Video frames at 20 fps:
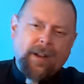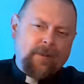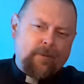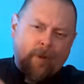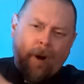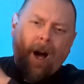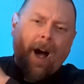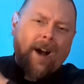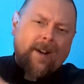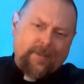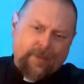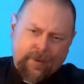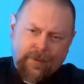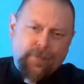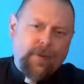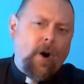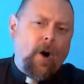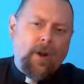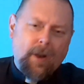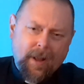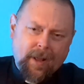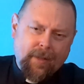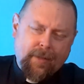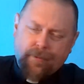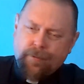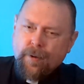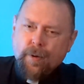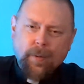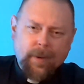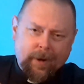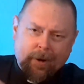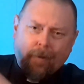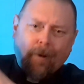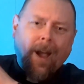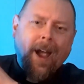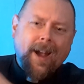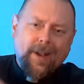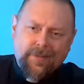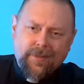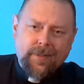and rocks are falling through and
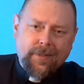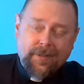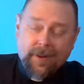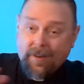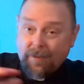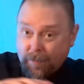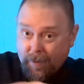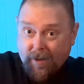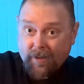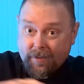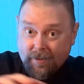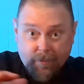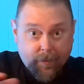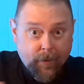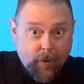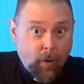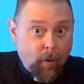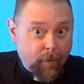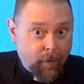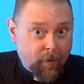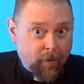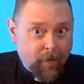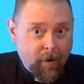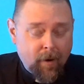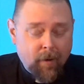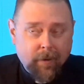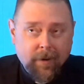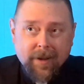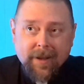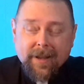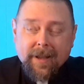grass and stuff because it's been overgrown.